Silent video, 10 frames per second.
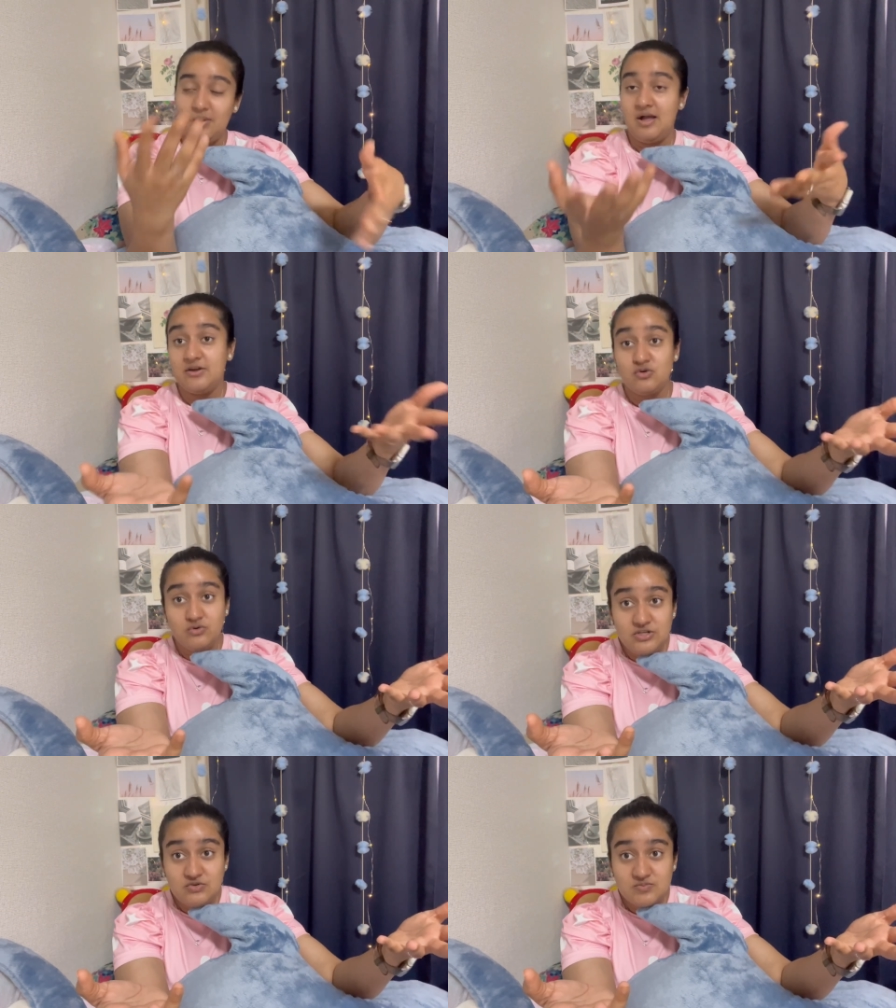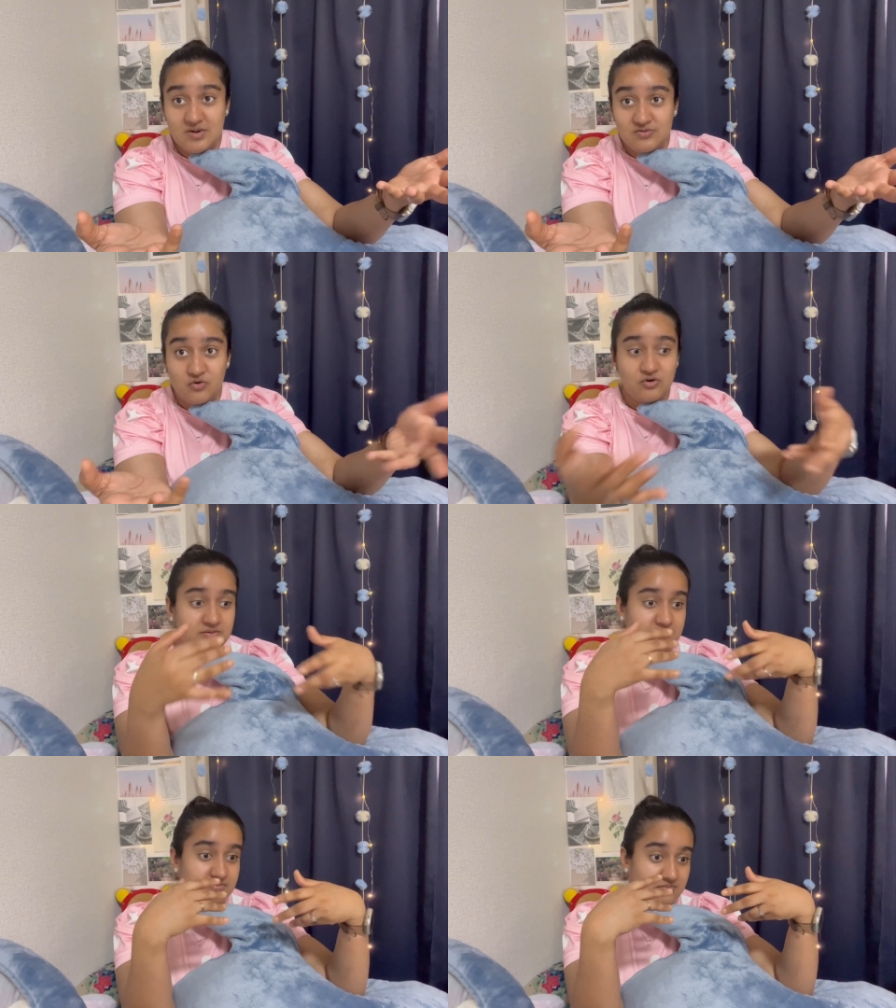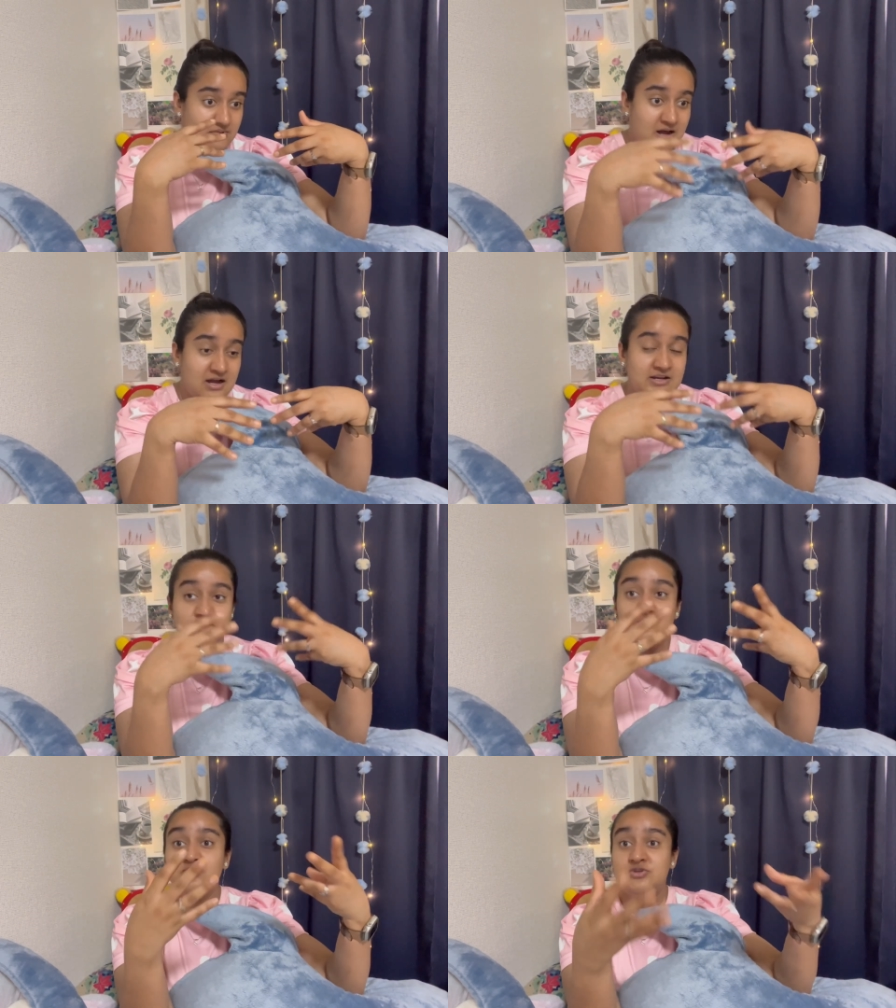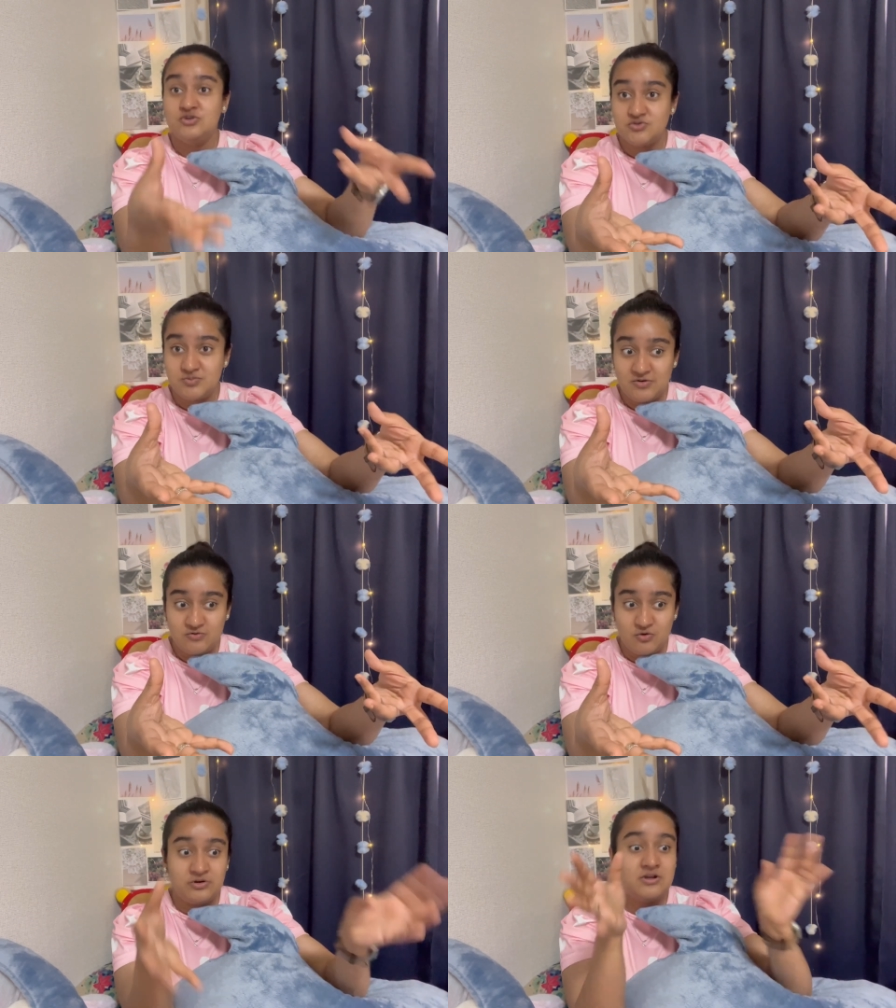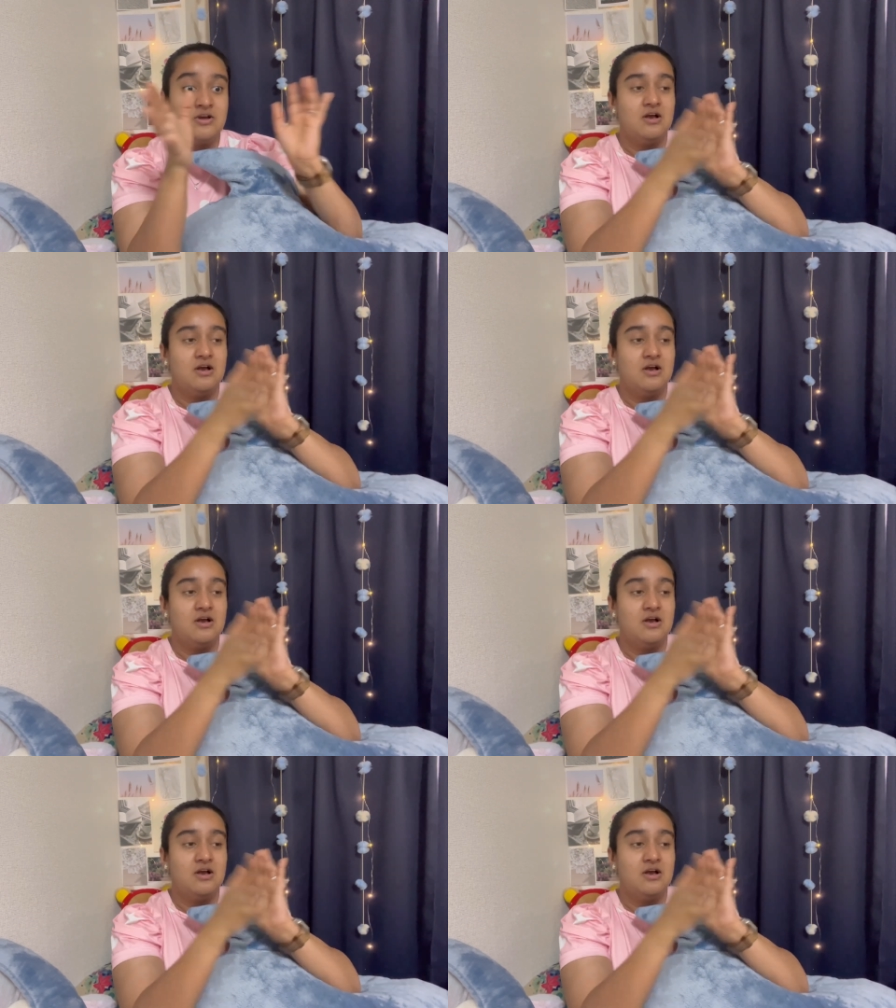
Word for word: i could use my phone i do use my phone